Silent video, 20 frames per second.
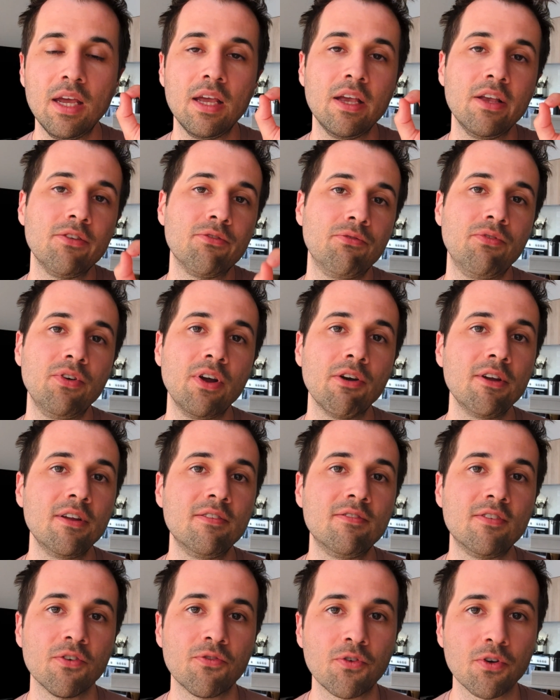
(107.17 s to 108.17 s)
is very
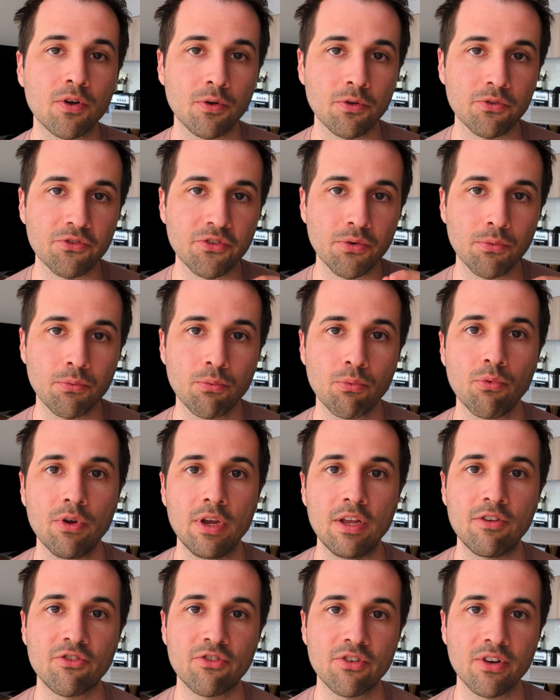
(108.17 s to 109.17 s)
difficult to
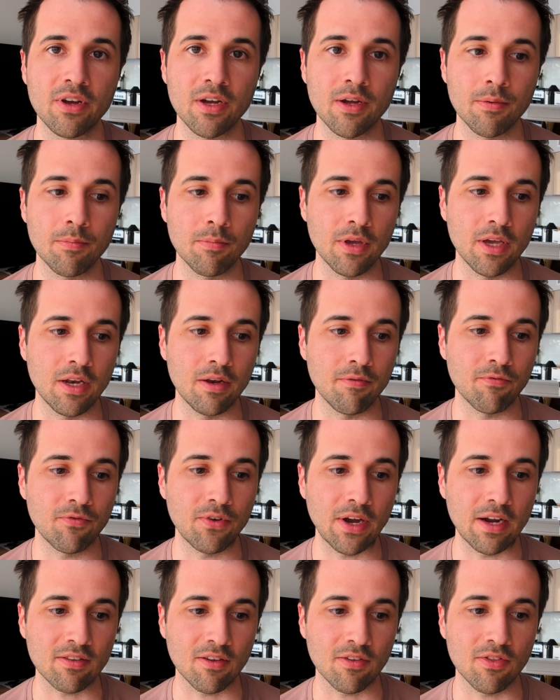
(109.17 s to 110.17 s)
reach. And in
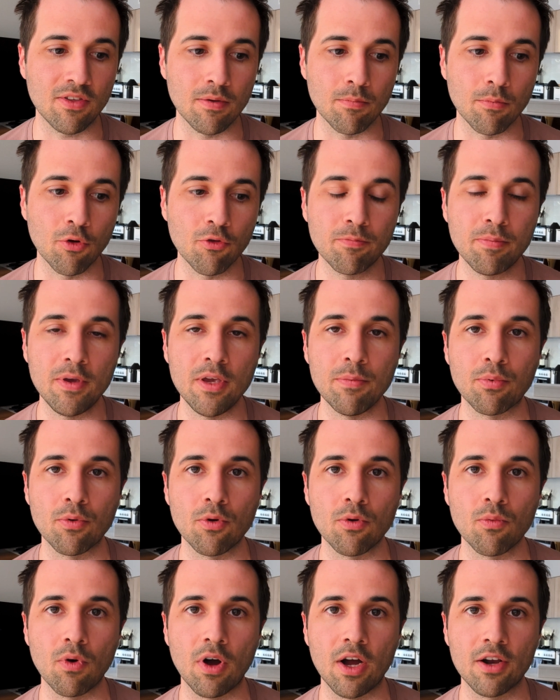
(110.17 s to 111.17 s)
fact, I think most
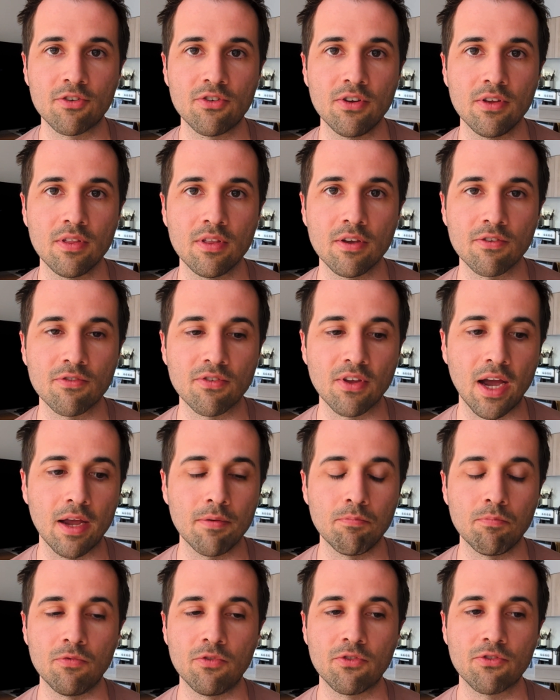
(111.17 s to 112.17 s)
people watching this,
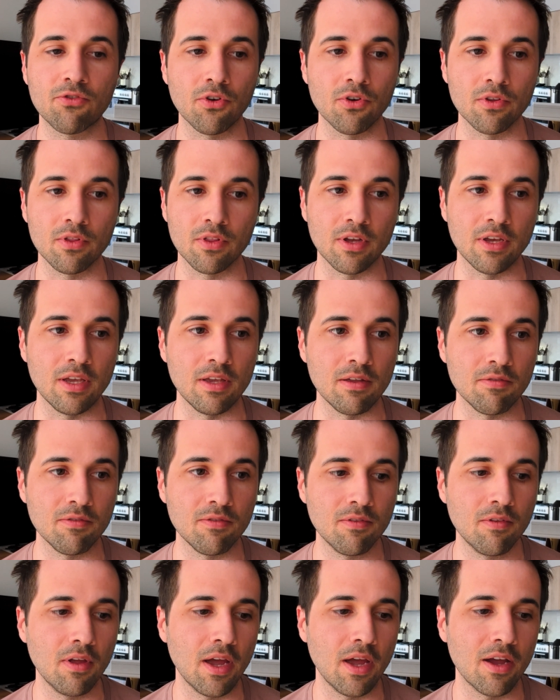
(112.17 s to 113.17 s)
I certainly
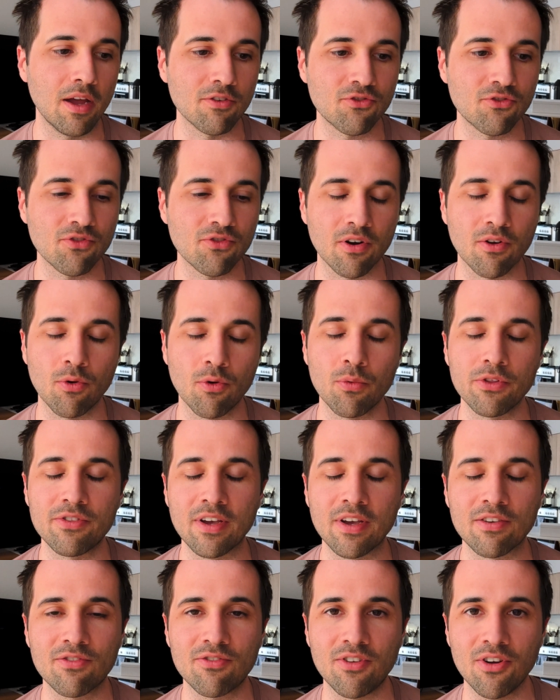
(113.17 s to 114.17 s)
struggle with
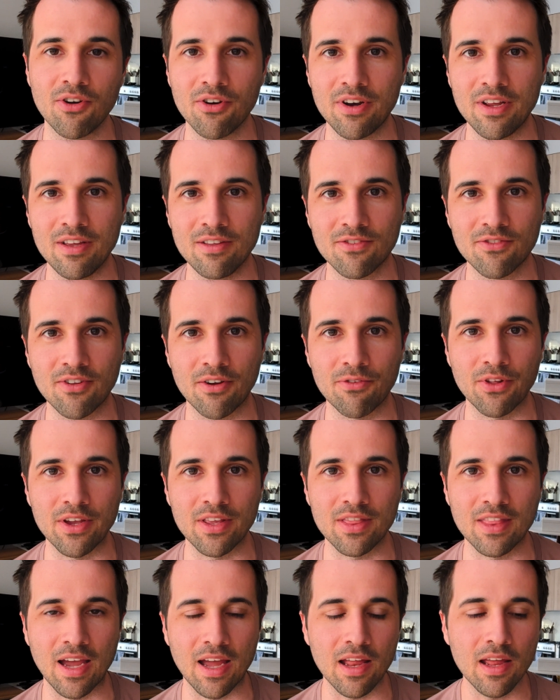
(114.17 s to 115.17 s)
dexterity and stuff
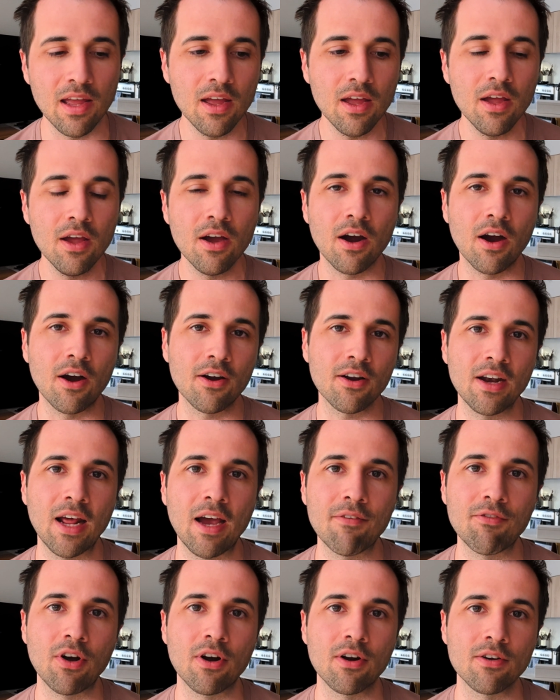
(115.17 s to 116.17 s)
like that, are gonna
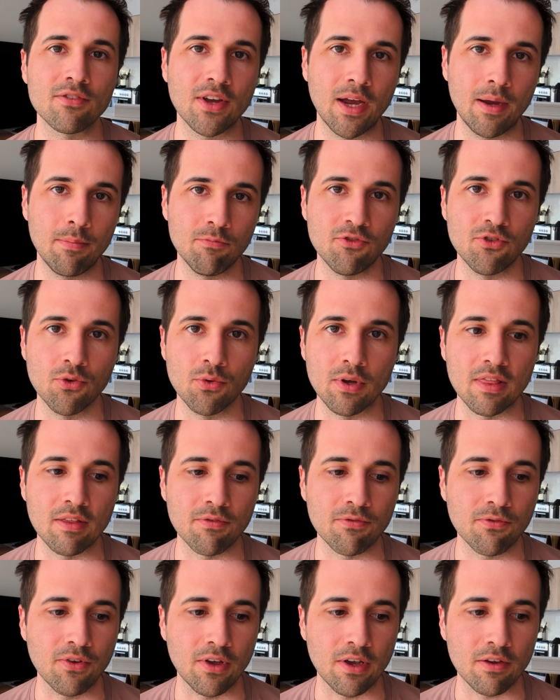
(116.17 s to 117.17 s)
have a hard time doing the
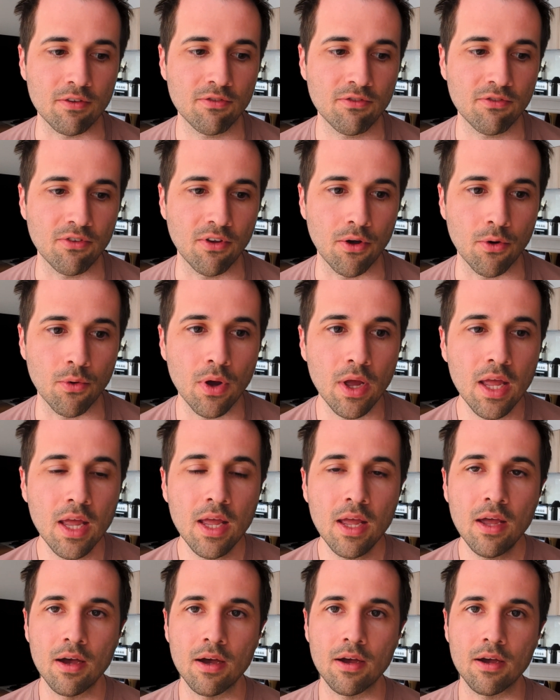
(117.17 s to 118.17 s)
fix. So
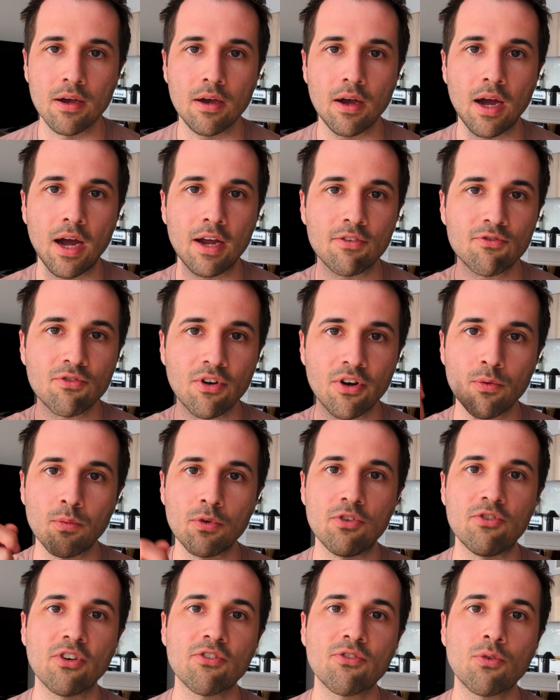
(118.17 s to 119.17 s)
I started
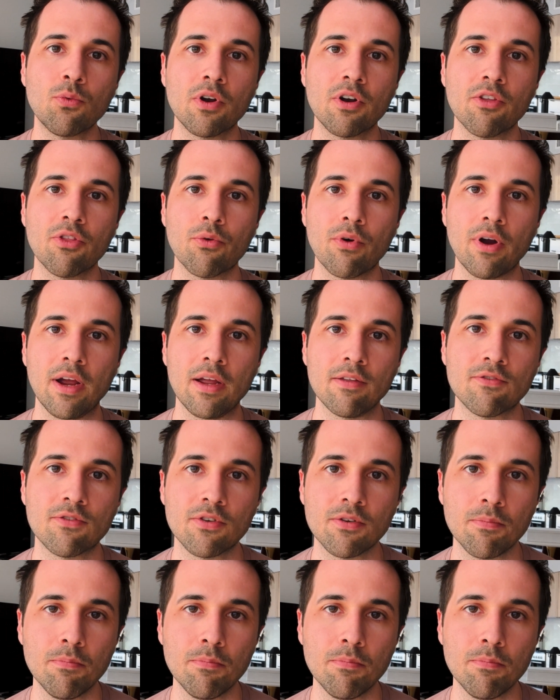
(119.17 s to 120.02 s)
with just the one on the right to